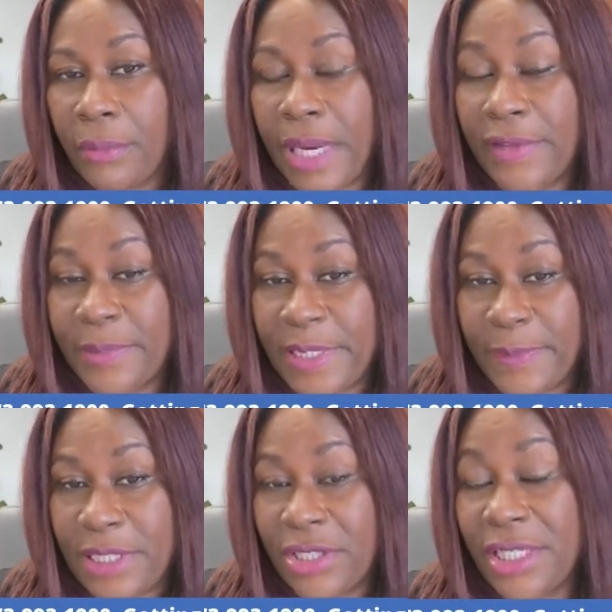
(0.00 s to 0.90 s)
marriage-based
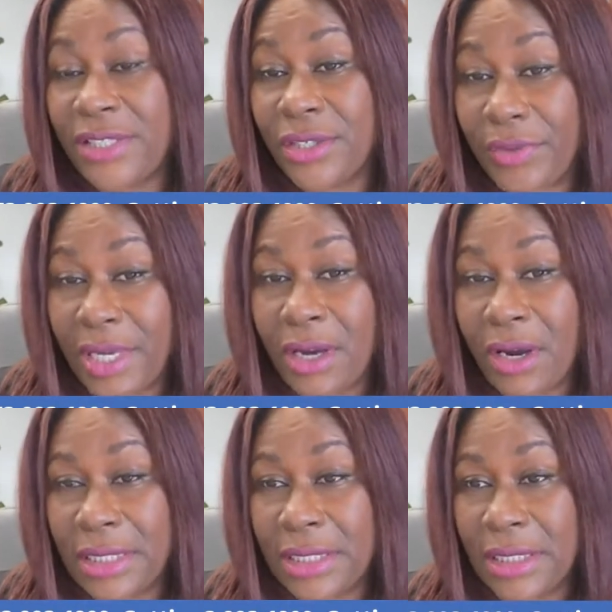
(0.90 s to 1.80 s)
petition is a green
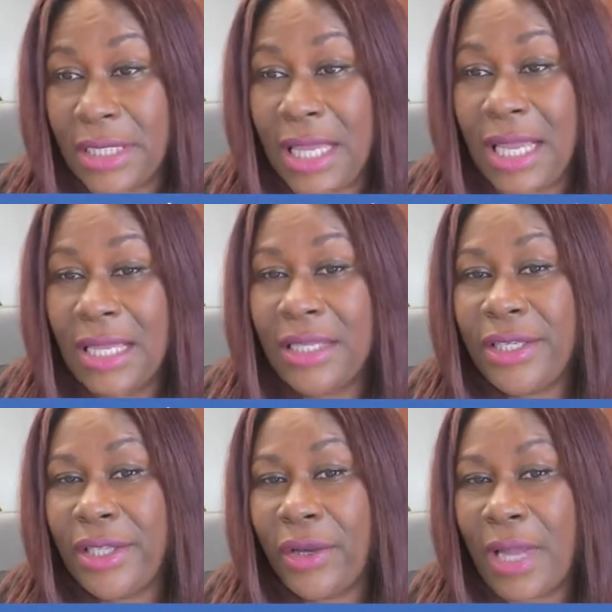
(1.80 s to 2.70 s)
card,
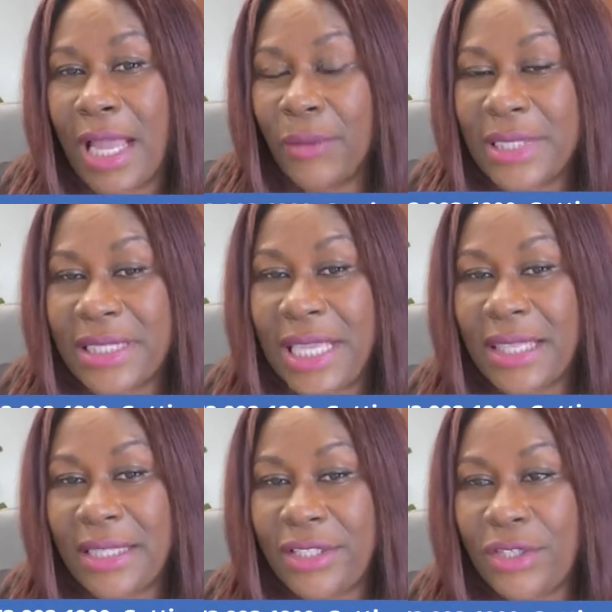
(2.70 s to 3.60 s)
I would say
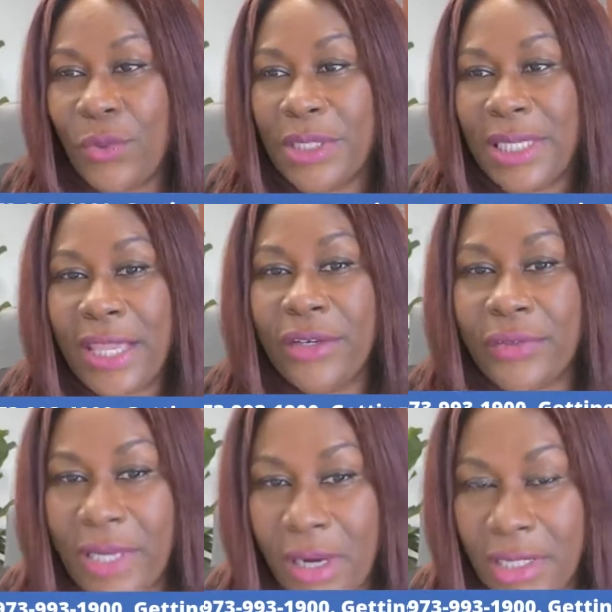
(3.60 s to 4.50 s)
that you want to get your
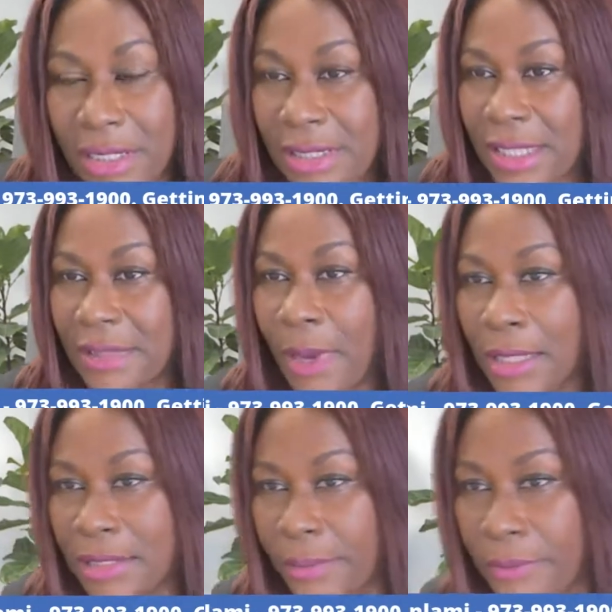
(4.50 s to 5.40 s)
green card as soon as
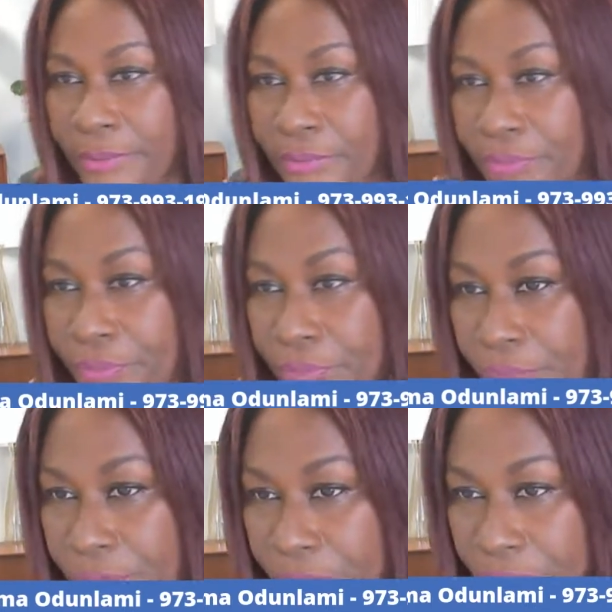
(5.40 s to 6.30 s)
possible.
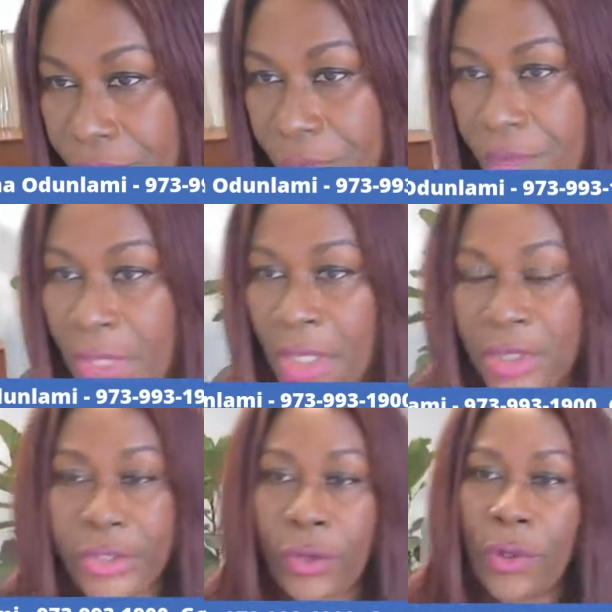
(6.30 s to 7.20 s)

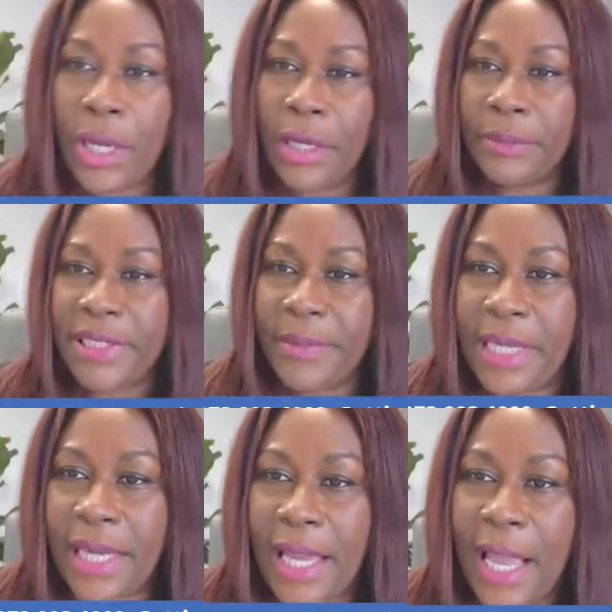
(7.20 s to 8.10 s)
So
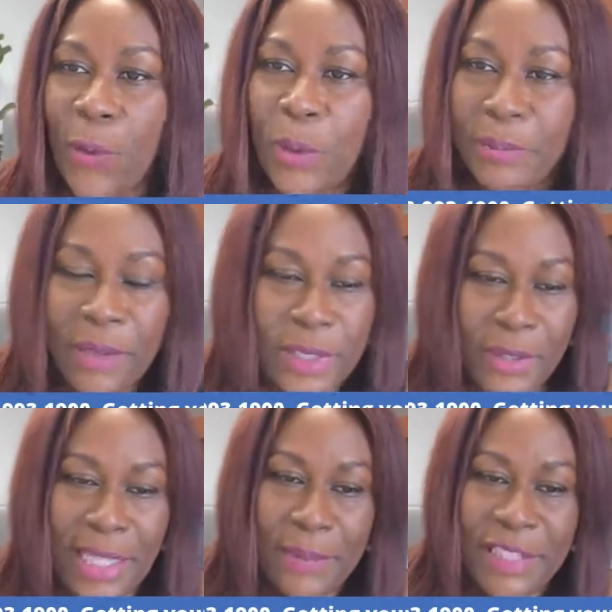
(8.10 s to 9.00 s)
Tamika, I will be with
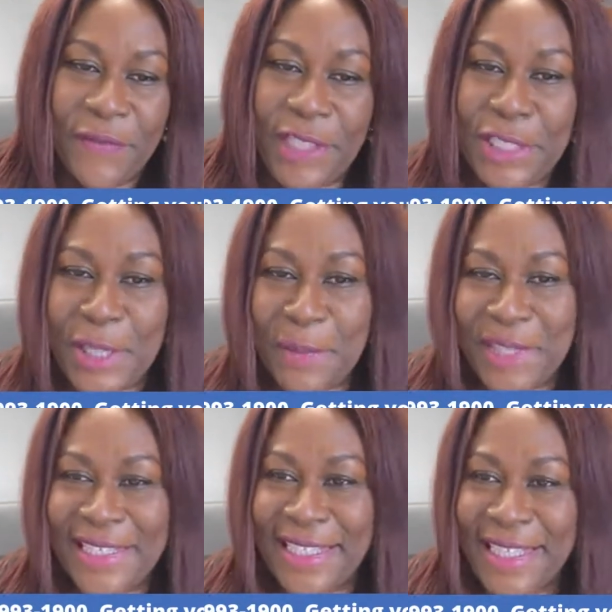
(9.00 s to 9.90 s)
you. Let me just finish up
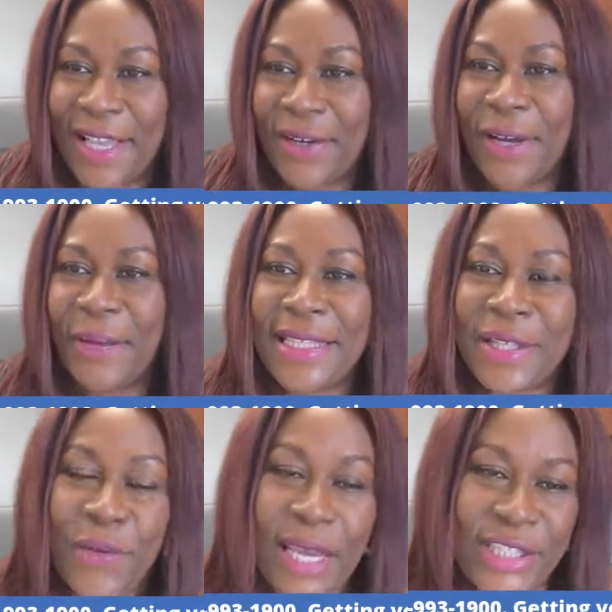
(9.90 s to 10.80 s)
this and then I'll come
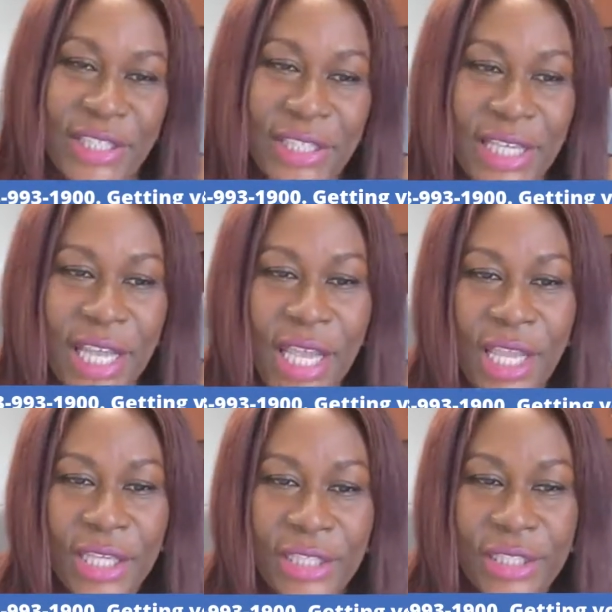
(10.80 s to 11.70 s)
answer questions.
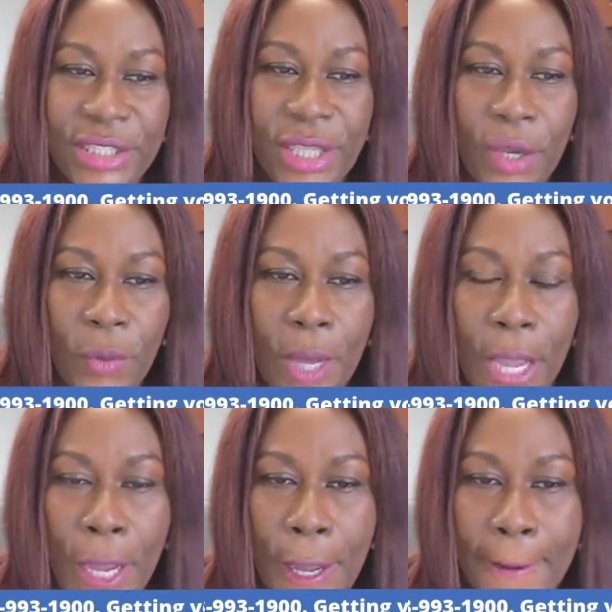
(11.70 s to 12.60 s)
So